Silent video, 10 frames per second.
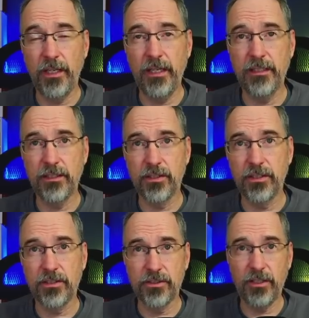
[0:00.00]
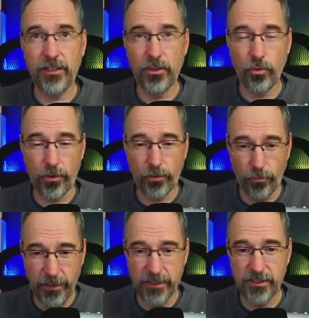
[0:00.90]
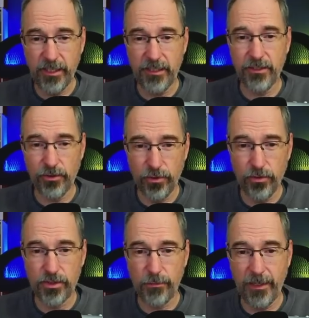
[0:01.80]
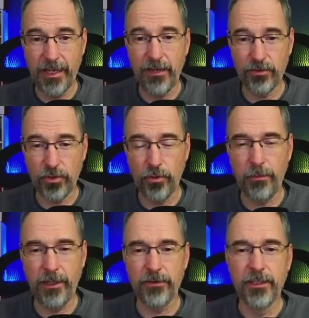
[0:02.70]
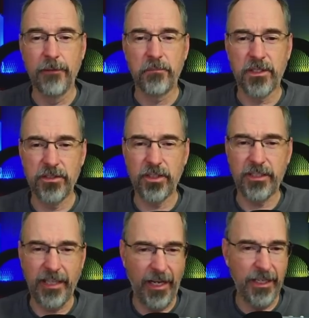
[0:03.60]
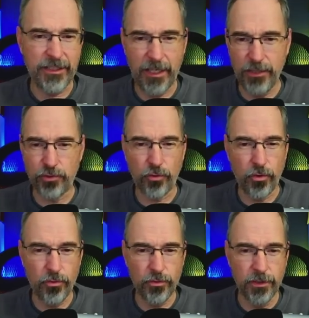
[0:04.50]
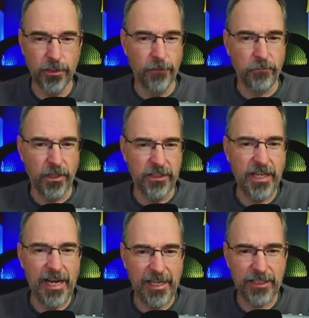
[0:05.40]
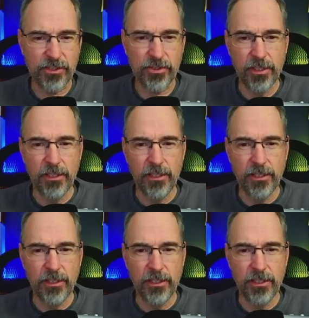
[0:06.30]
and this is like the North Koreans taking their notes about how to go about conducting anti-drone attacks